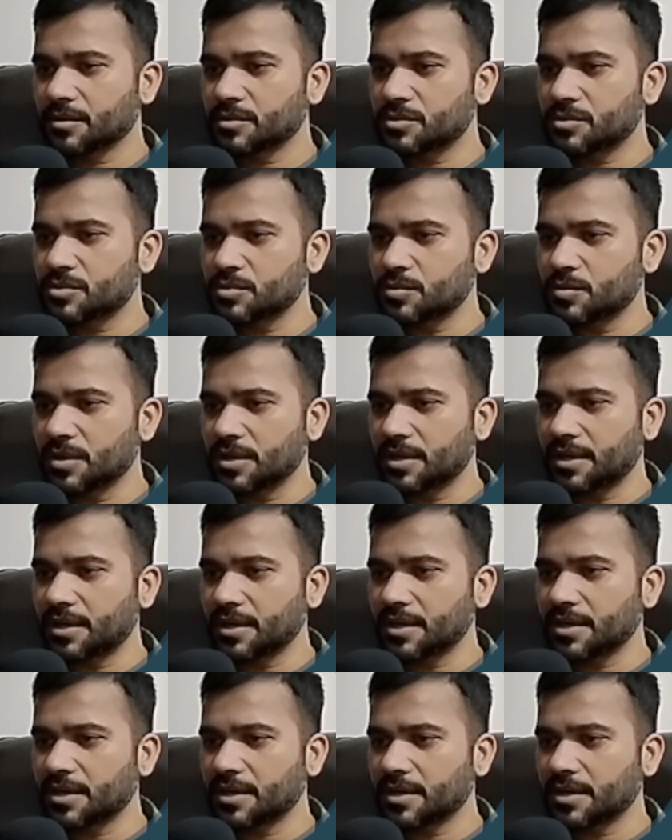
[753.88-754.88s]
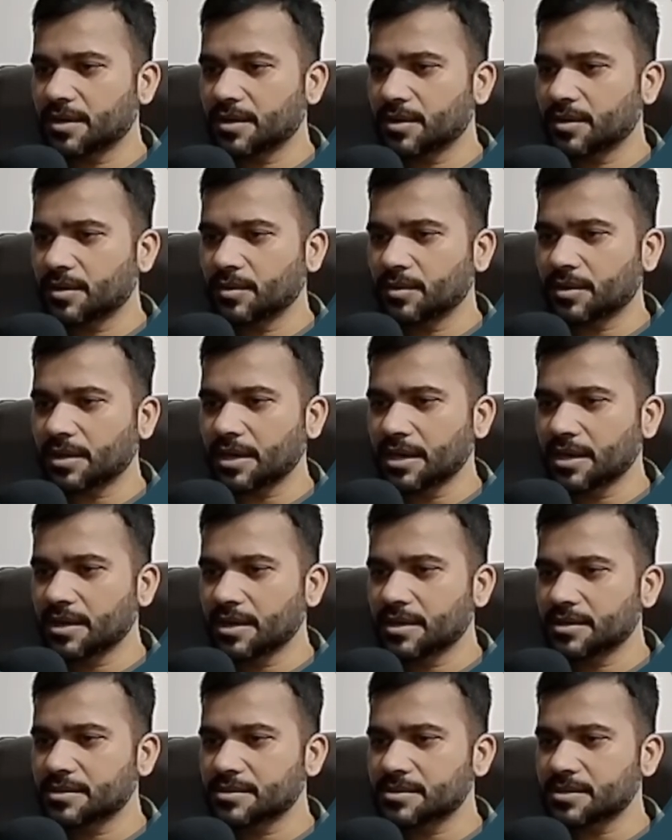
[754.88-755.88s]
200. Okay,
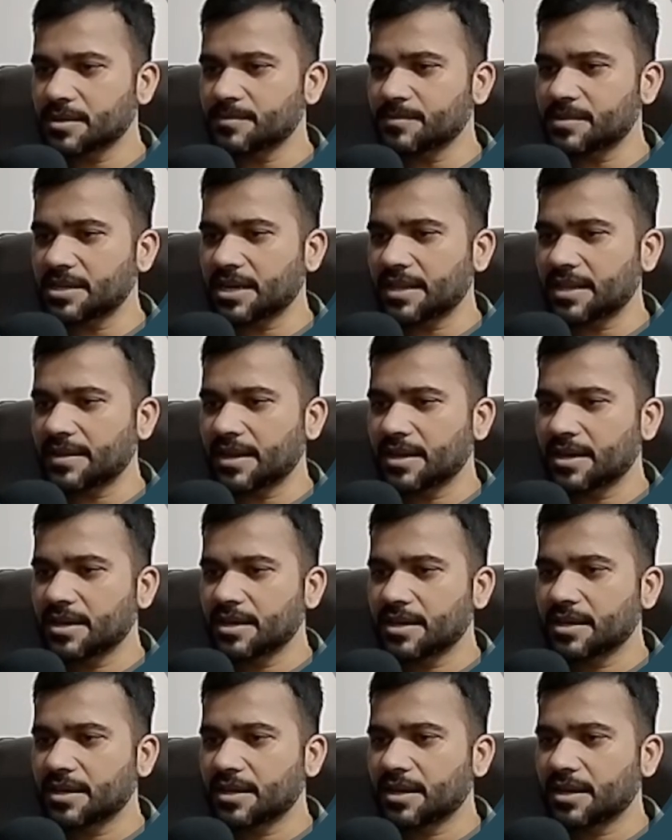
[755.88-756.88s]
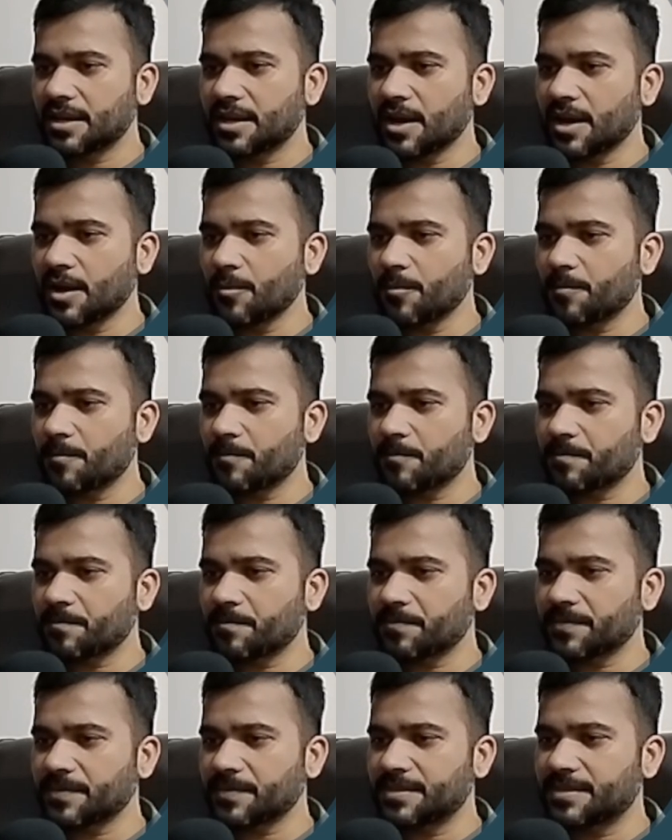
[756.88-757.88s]
something like that. Now
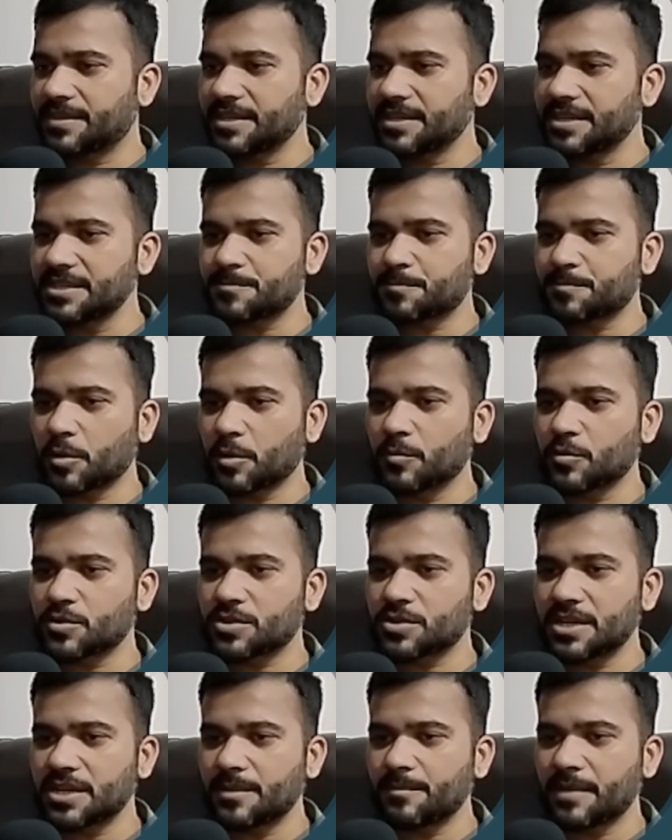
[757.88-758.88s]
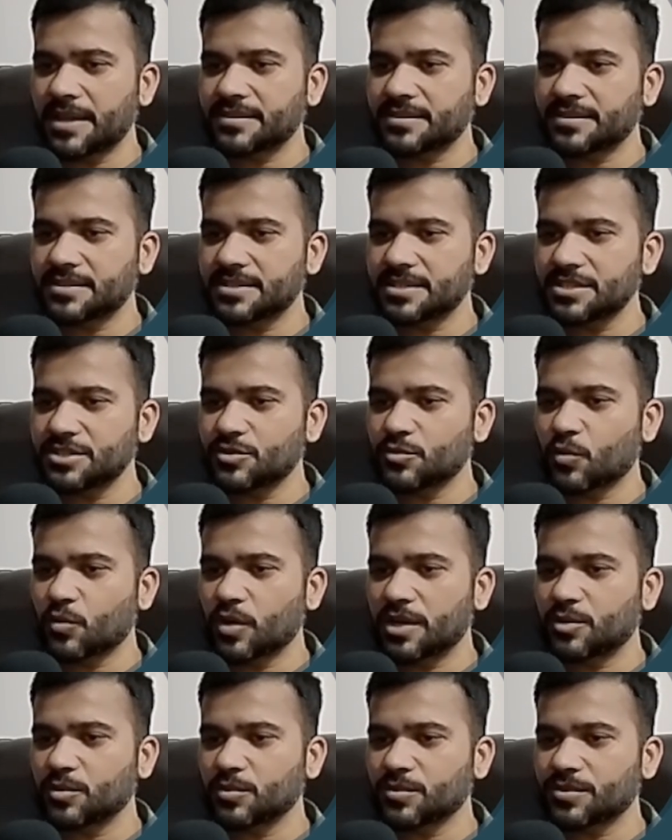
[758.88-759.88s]
these promotional messages you
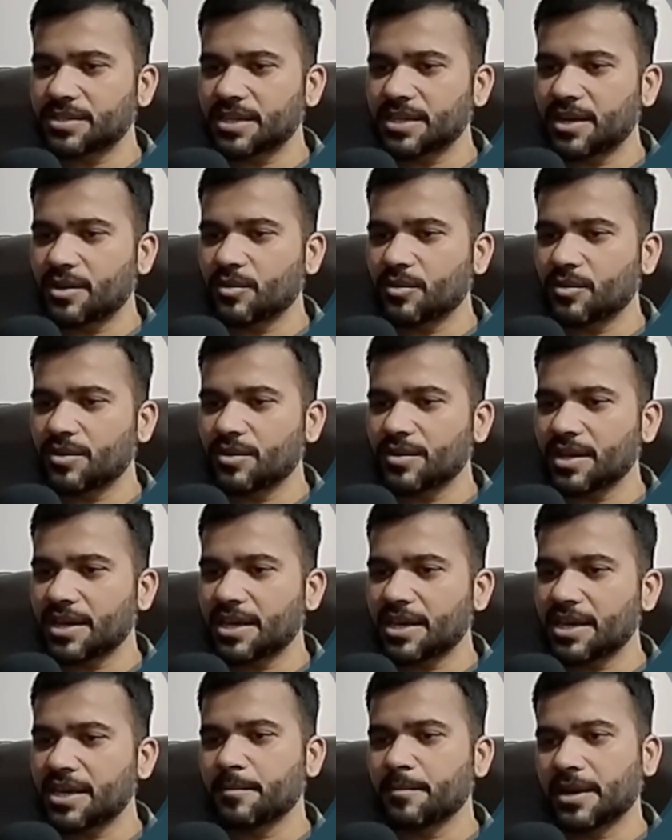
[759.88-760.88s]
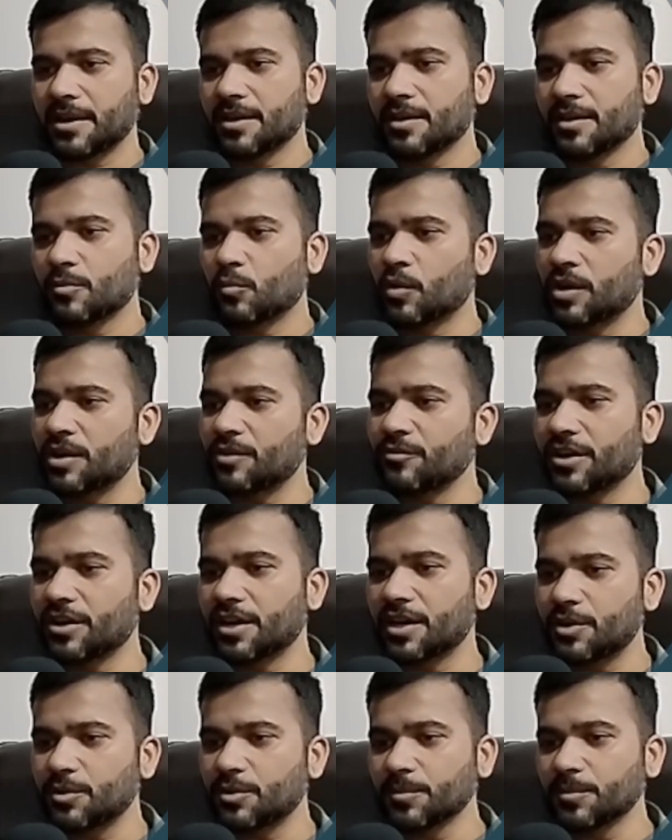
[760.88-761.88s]
want to send on your email. What we're
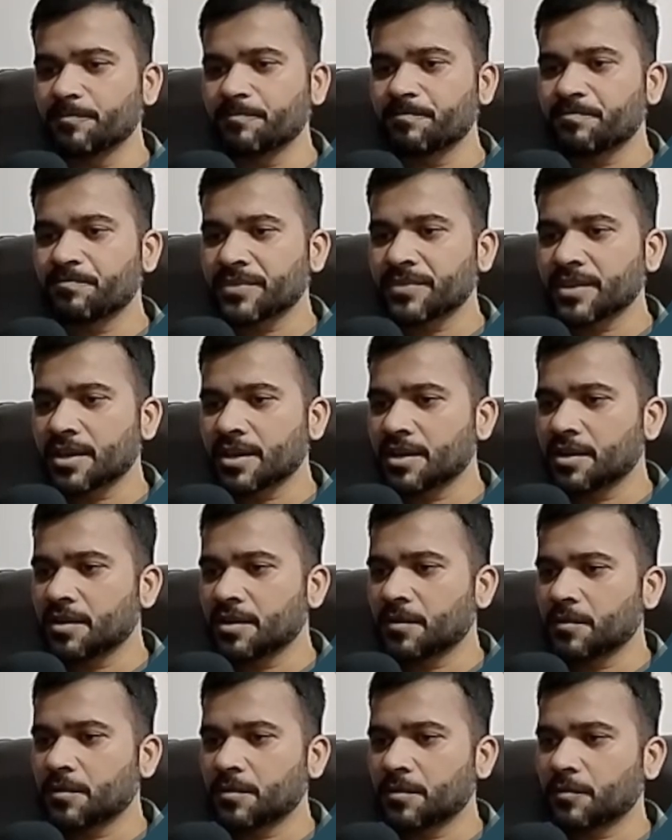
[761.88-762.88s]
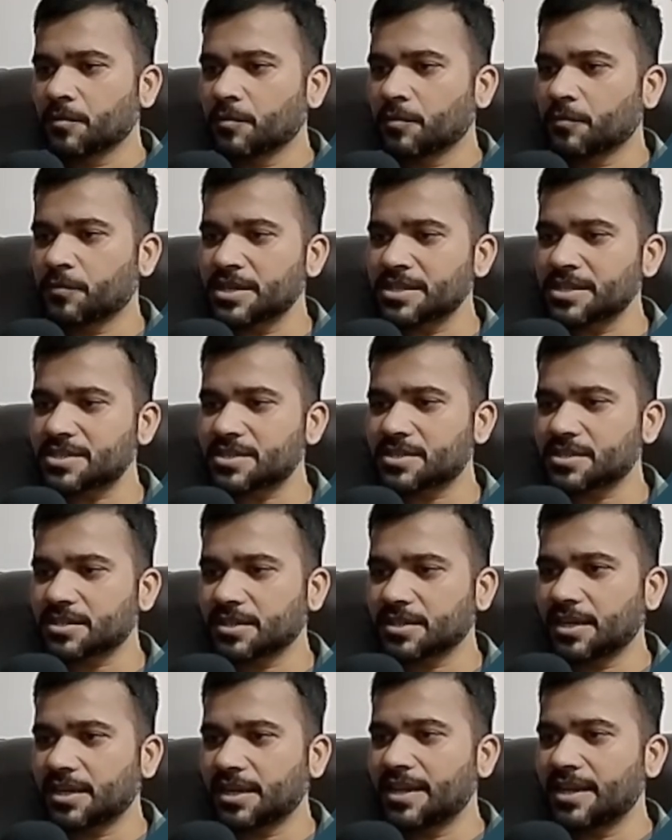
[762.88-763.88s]
gonna do? First,
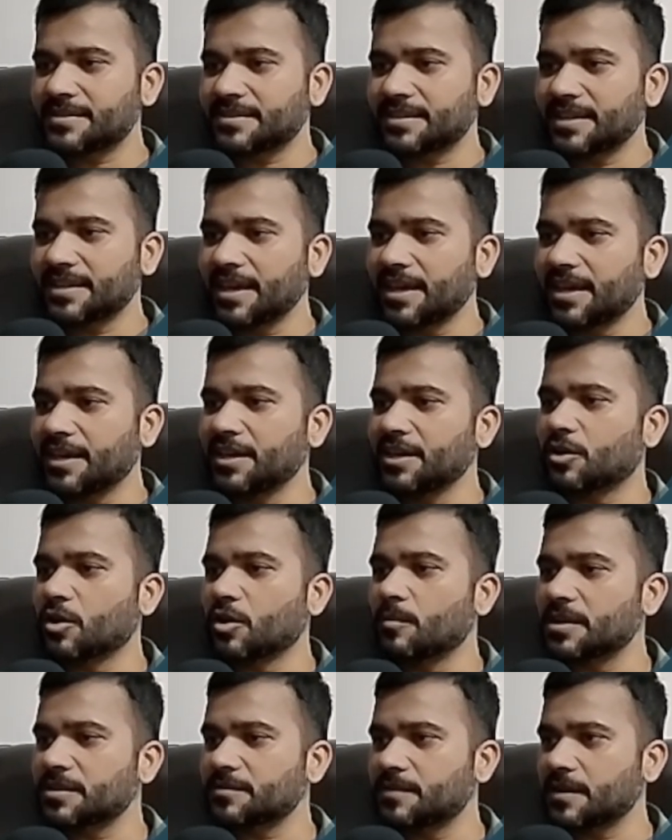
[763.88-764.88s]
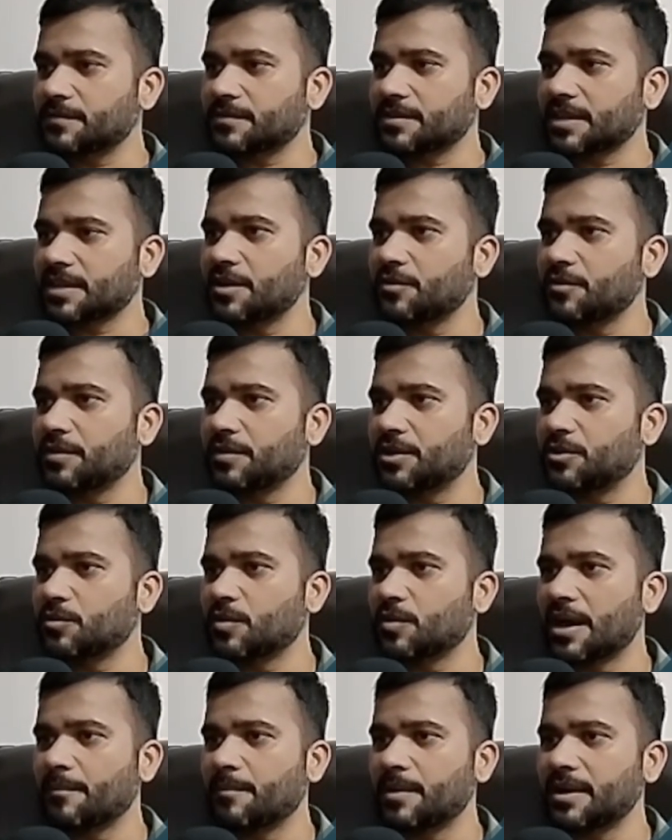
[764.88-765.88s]
let's say e-commerce website, we do
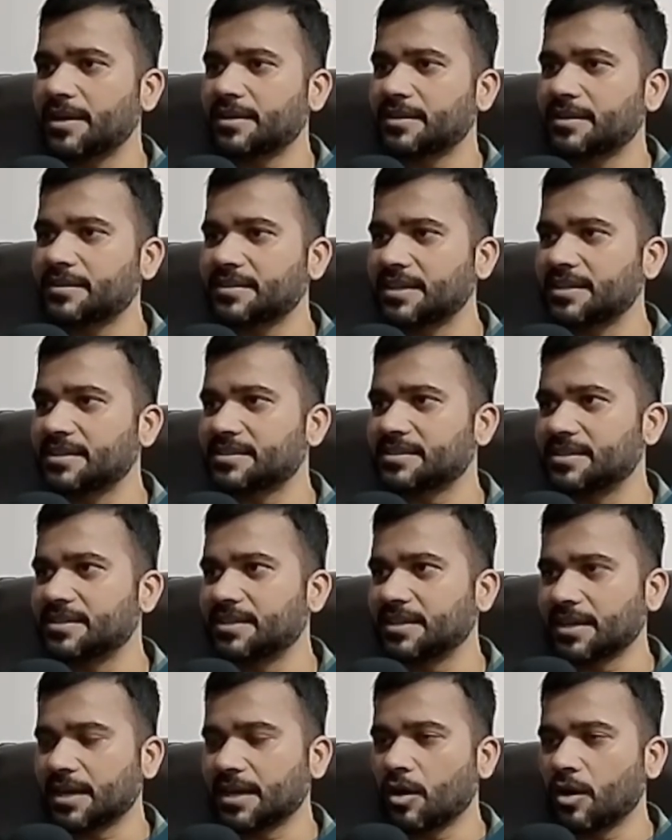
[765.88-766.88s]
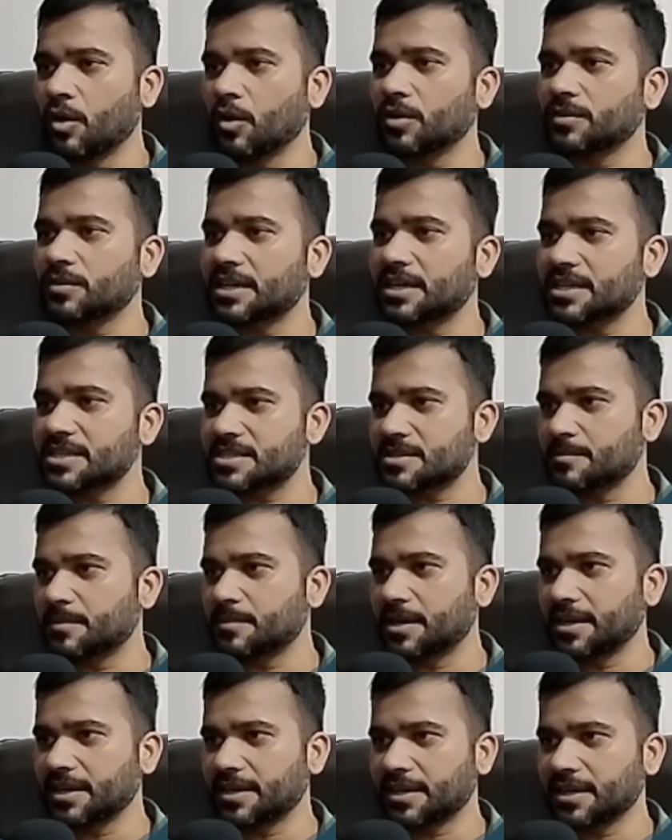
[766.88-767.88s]
have a sales data or the customer
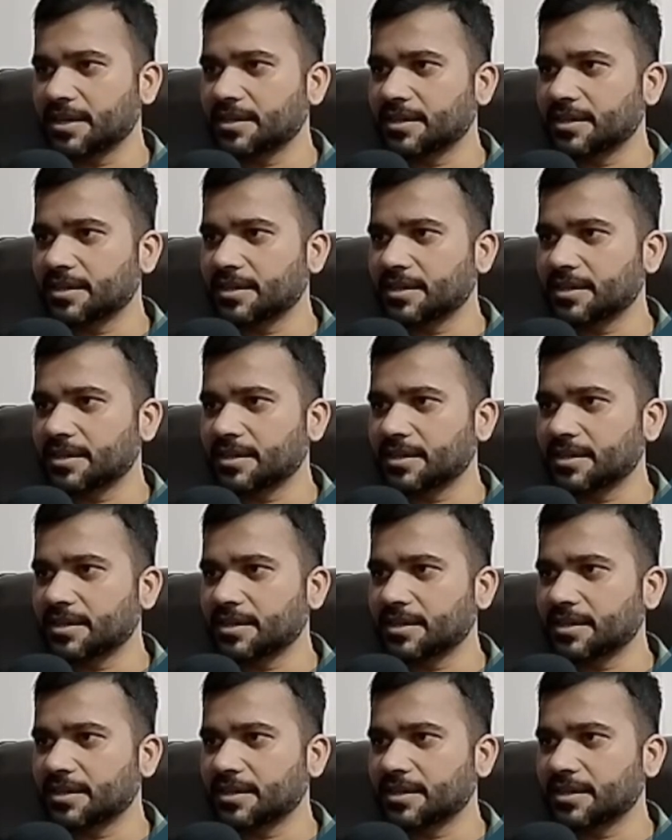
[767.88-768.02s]
data.